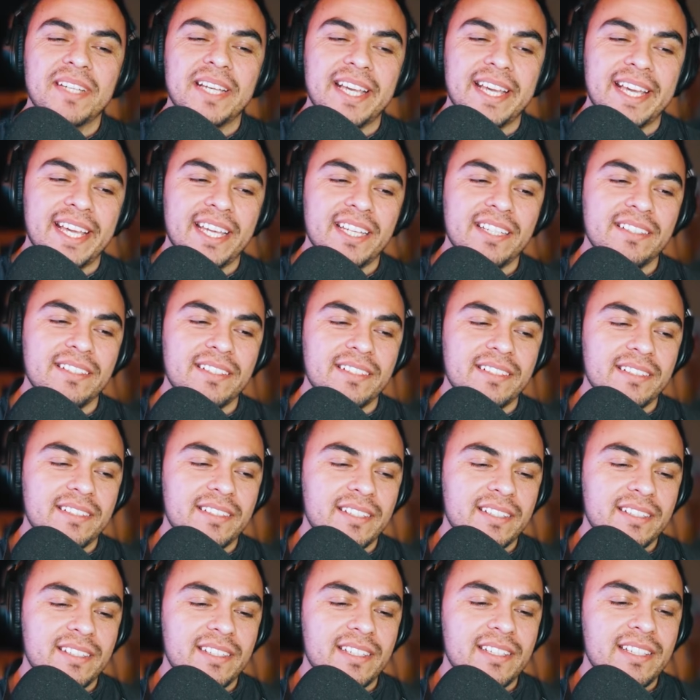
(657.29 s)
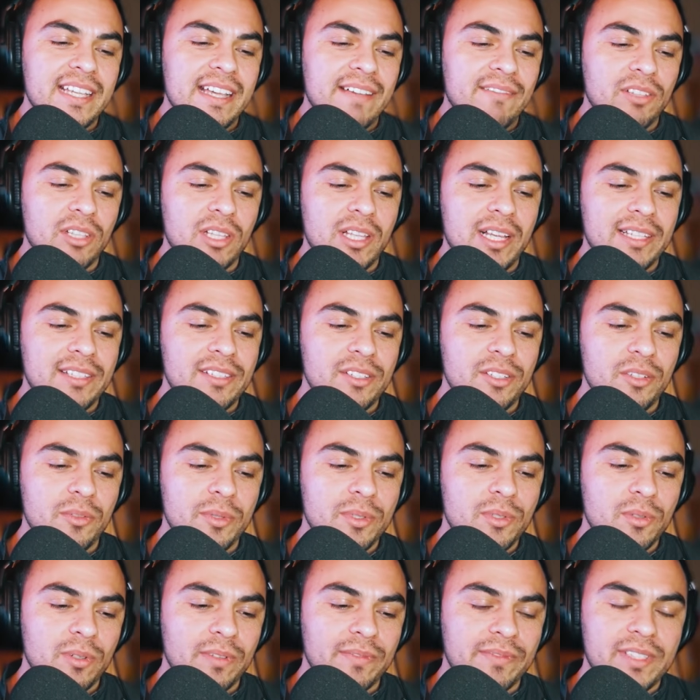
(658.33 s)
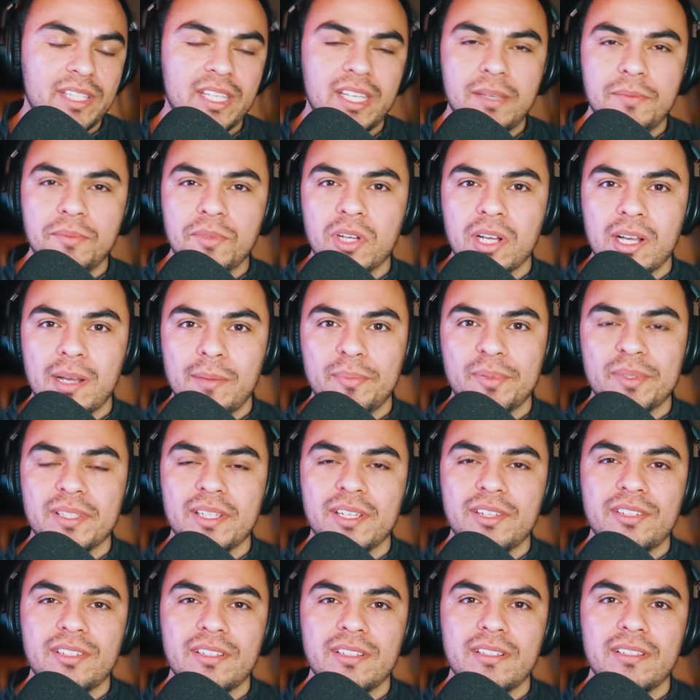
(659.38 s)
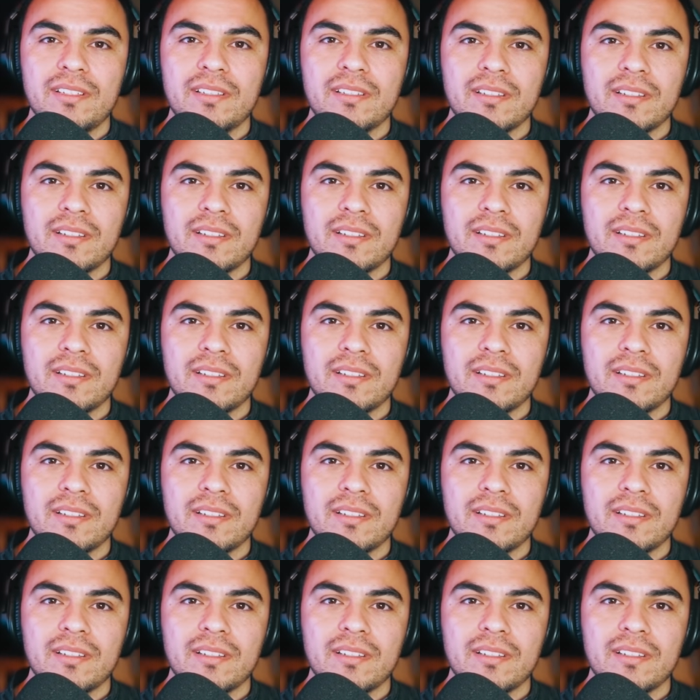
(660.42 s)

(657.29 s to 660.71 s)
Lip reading: And does this have a lot to do with sort of team composition